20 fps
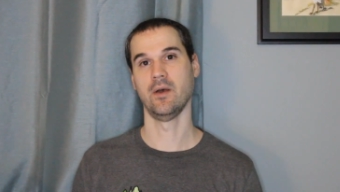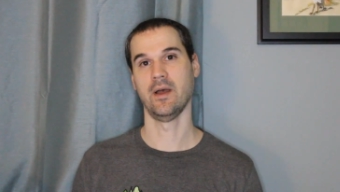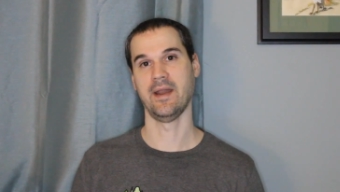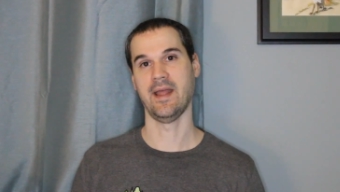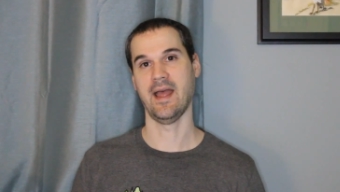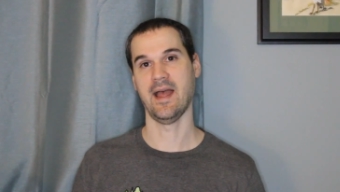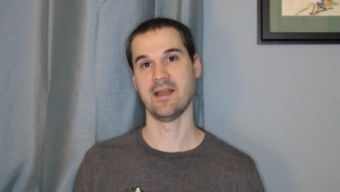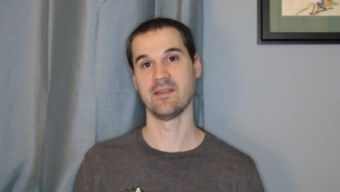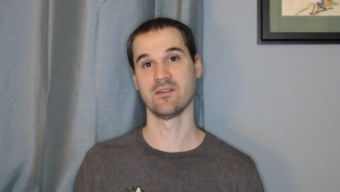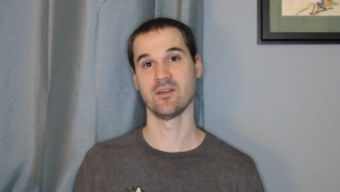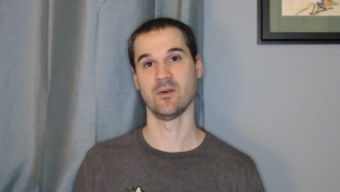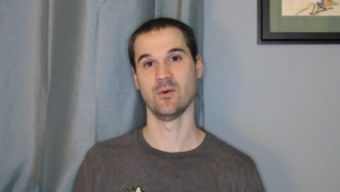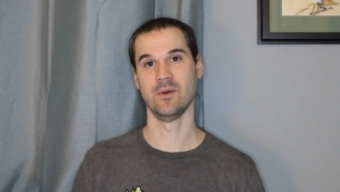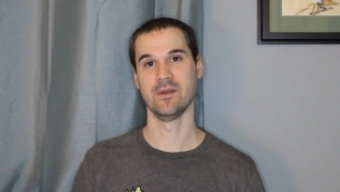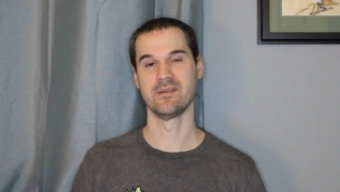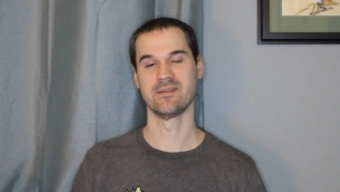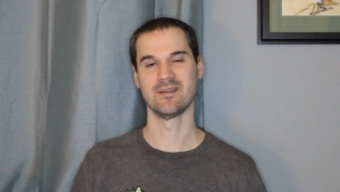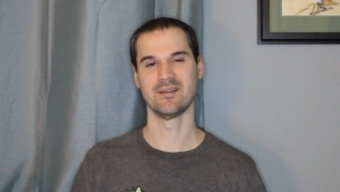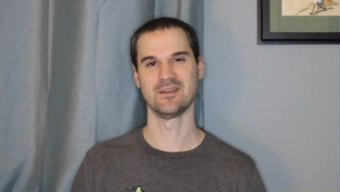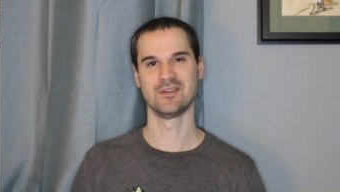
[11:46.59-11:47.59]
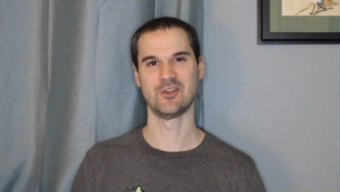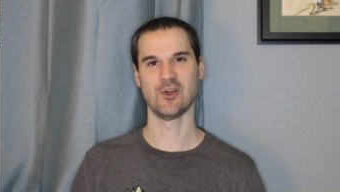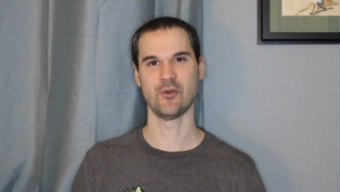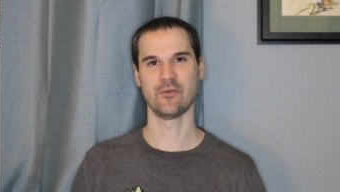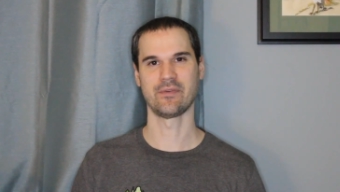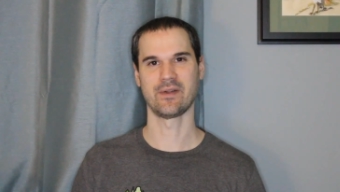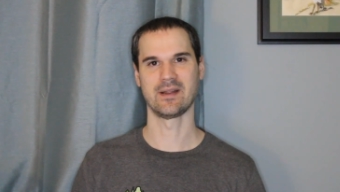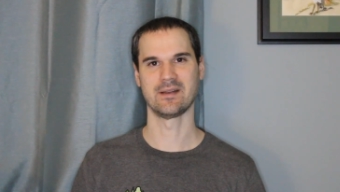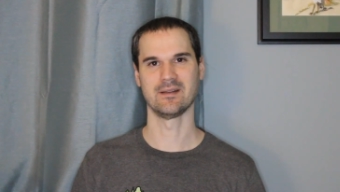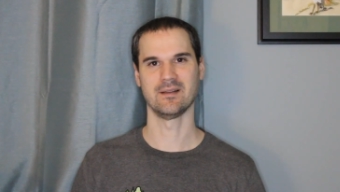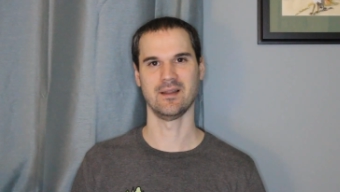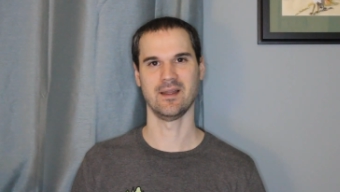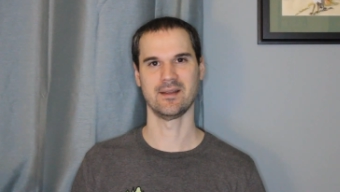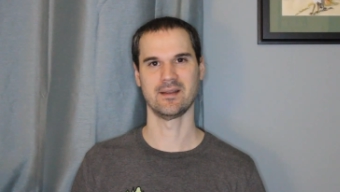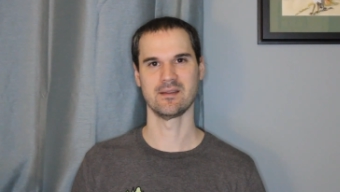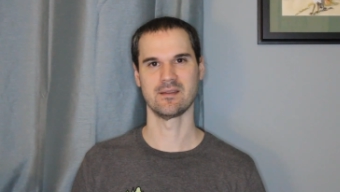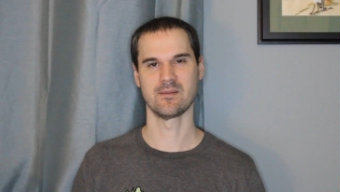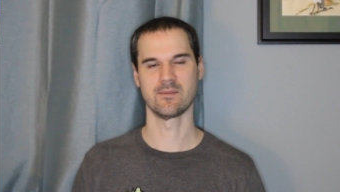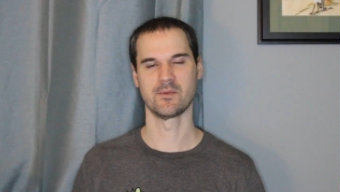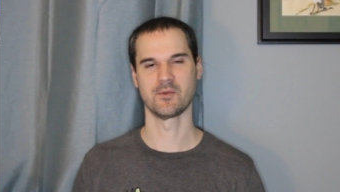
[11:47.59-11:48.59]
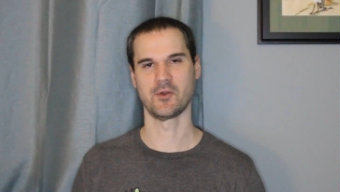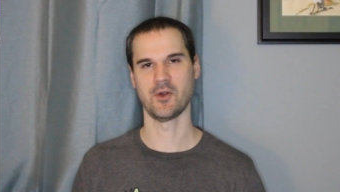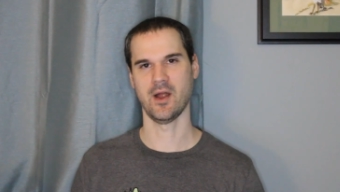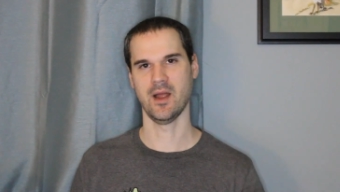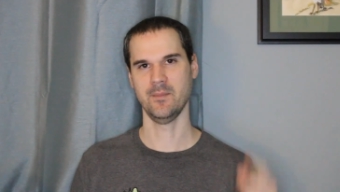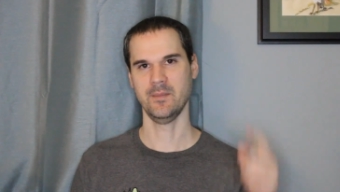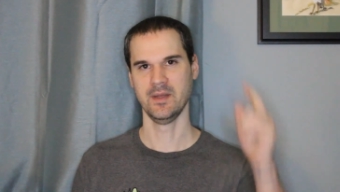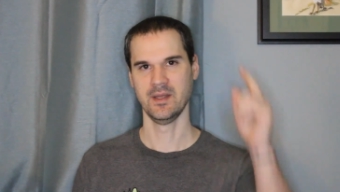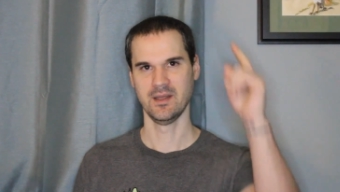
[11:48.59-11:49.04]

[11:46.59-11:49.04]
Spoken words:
And as always, don't forget to like and subscribe.